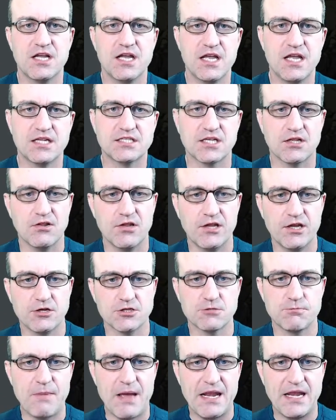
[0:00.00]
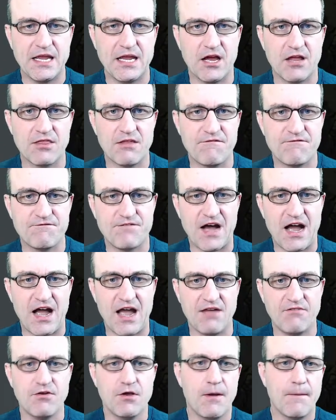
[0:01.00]
It's a little spendy on the
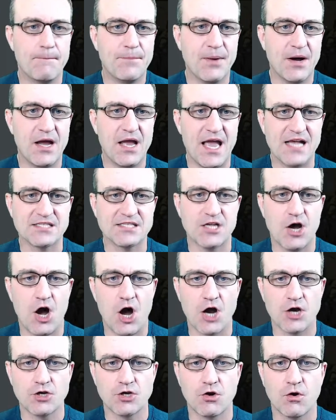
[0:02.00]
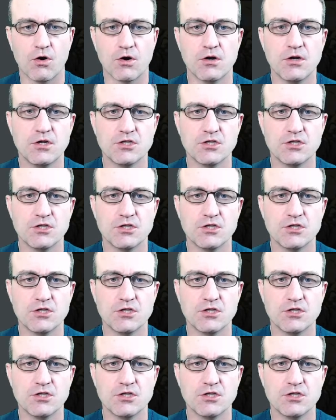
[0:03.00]
5, but it has Encore.